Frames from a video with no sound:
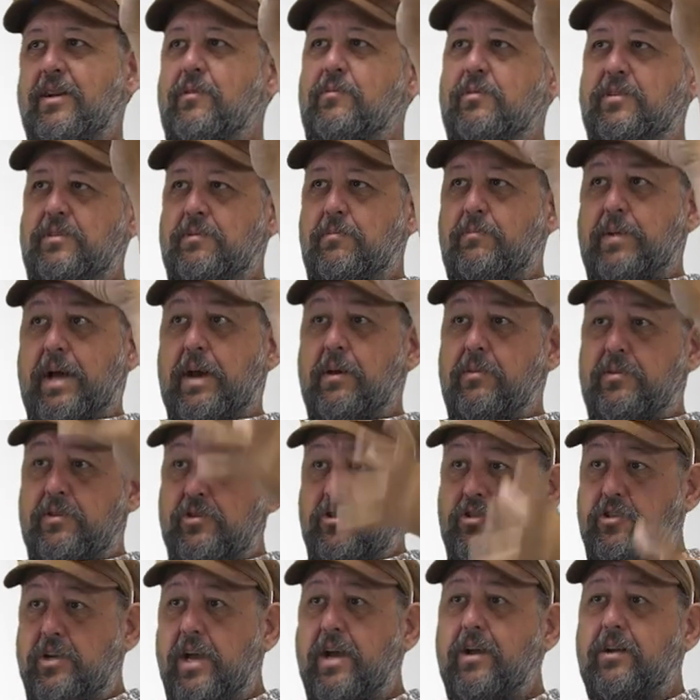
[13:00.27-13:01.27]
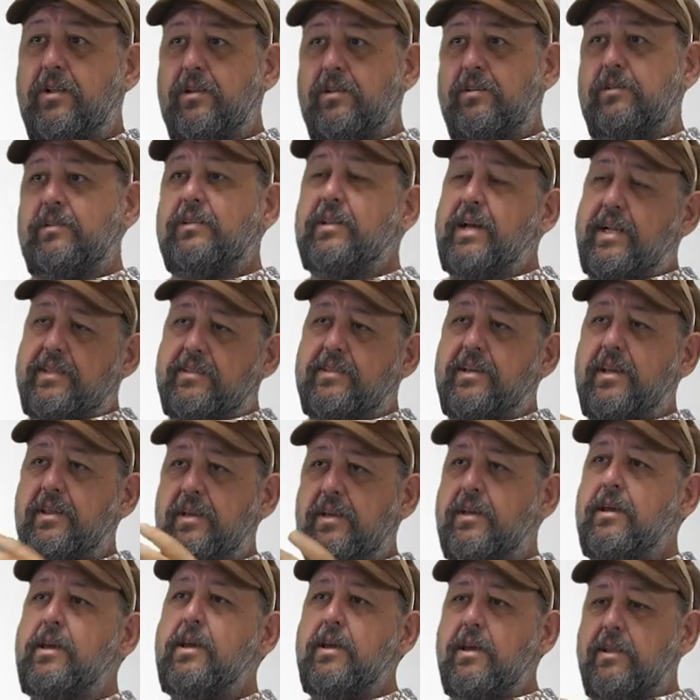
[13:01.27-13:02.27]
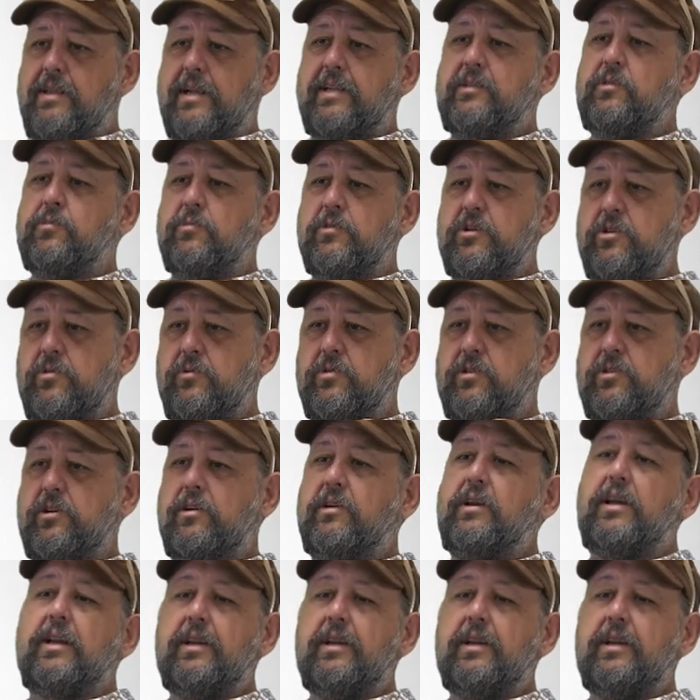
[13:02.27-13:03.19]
that was about the shell. That's, I think, that's when you start